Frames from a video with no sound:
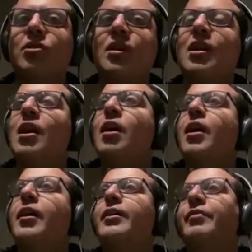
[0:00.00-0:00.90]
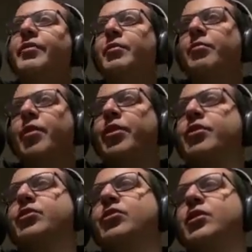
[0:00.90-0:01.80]
the
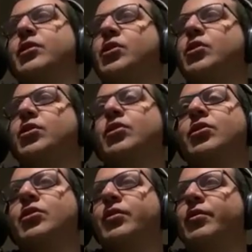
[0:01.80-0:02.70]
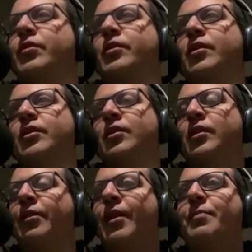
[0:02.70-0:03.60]
brothers, the sisters,
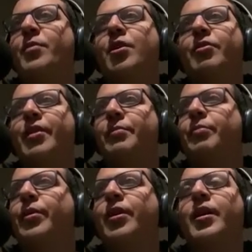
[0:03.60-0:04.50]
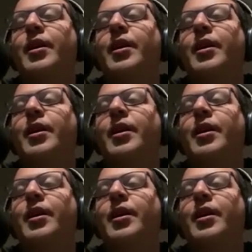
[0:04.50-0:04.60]
the grandma, grandpa,